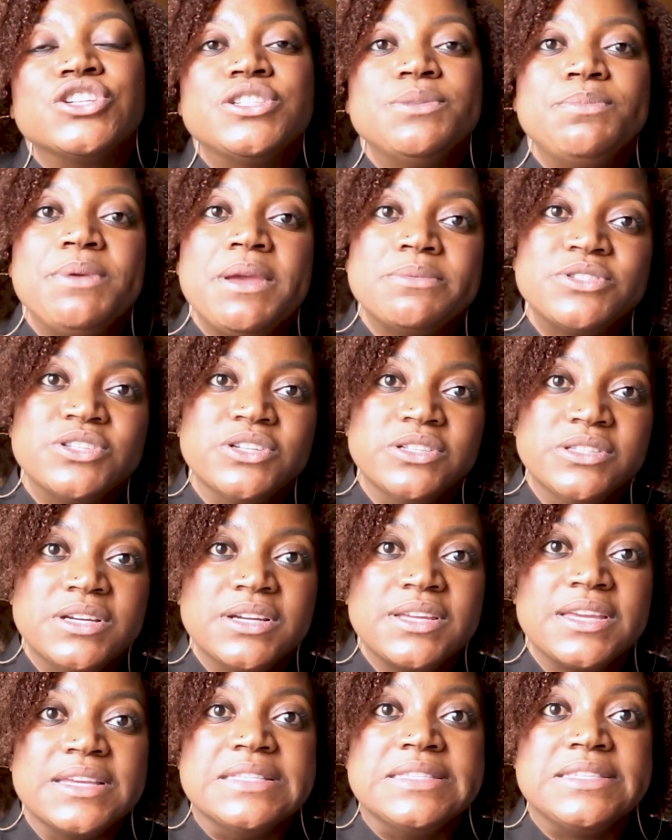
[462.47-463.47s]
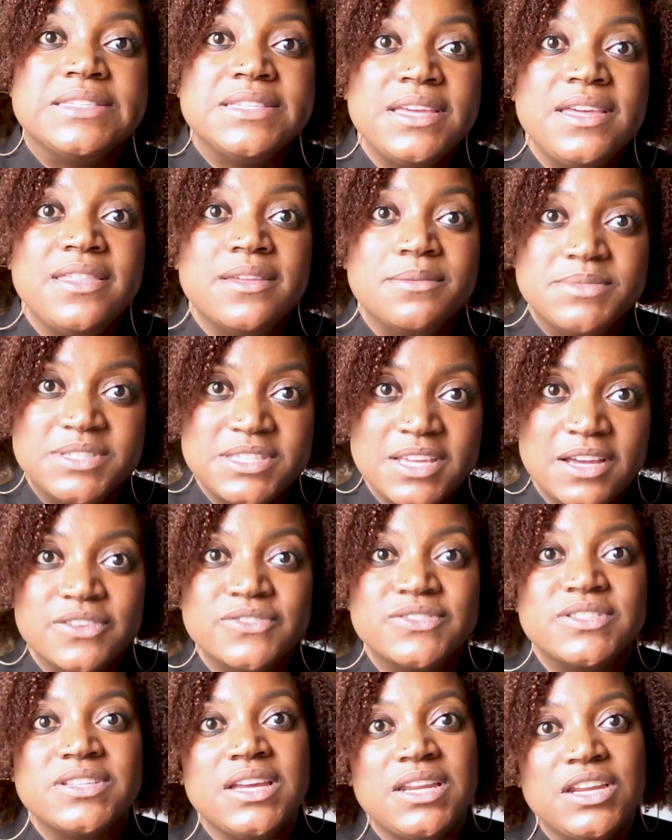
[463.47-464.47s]
to be able to look and see
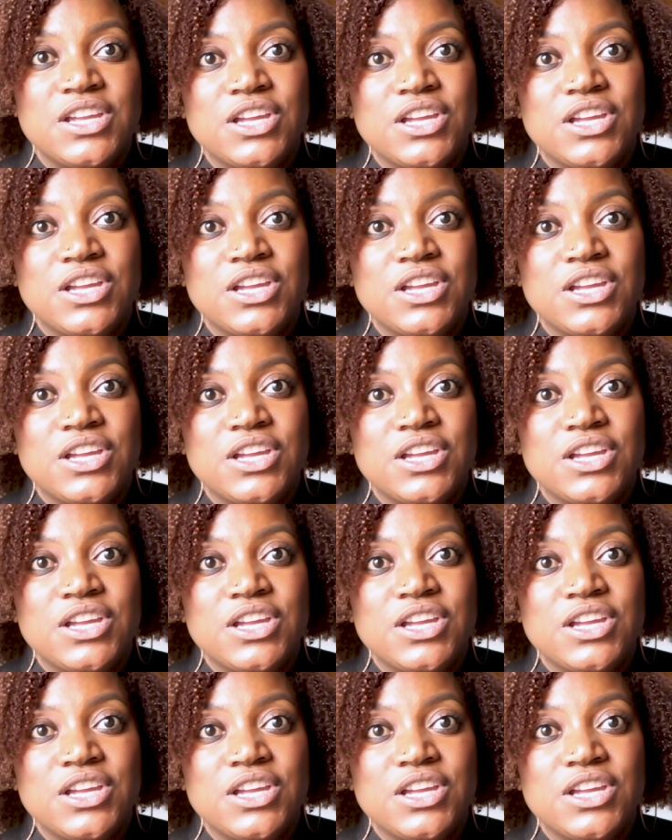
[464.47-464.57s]
themselves